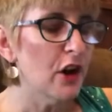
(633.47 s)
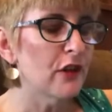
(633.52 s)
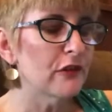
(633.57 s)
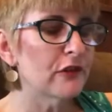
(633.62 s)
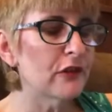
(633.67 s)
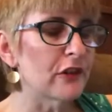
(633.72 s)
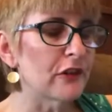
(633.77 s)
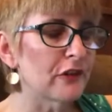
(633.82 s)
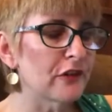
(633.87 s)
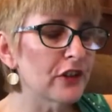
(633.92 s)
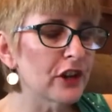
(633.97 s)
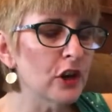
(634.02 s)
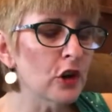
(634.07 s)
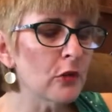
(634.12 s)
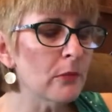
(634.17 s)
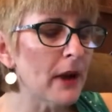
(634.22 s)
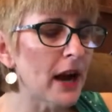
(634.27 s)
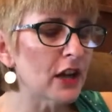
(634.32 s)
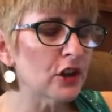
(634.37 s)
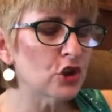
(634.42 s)

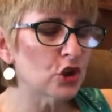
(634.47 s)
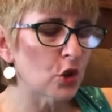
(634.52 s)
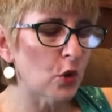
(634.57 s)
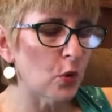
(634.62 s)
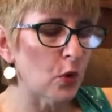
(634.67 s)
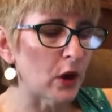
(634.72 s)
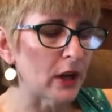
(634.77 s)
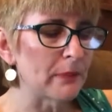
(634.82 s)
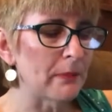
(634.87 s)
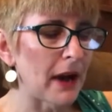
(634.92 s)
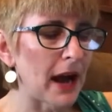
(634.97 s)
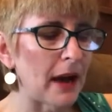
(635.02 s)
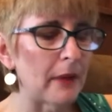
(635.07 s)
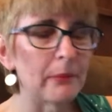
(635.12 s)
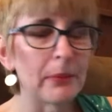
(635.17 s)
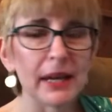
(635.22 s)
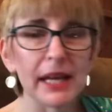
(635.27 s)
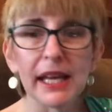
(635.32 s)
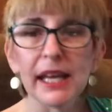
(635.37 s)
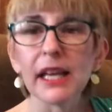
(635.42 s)
Fulfill my joy by
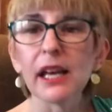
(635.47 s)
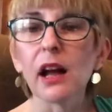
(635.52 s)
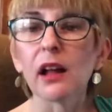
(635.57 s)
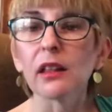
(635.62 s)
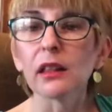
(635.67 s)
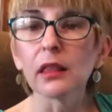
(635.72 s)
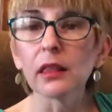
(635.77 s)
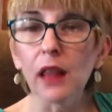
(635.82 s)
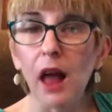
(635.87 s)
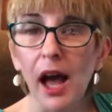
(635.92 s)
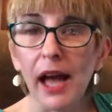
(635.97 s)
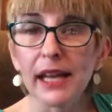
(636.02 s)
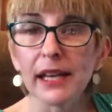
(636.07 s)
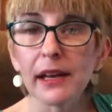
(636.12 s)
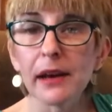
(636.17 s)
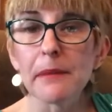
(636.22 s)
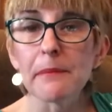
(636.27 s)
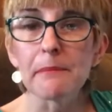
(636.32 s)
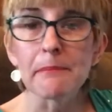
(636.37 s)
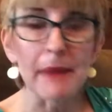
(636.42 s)
being
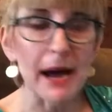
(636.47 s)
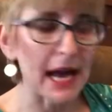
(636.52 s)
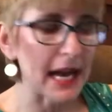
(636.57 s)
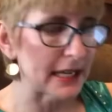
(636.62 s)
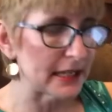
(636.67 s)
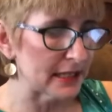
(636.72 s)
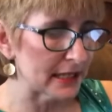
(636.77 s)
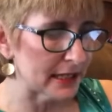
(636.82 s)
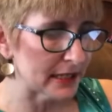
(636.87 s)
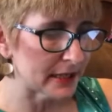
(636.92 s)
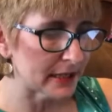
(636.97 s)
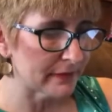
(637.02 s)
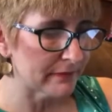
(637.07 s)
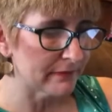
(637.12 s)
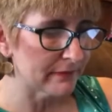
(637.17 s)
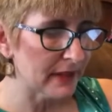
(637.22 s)
like minded,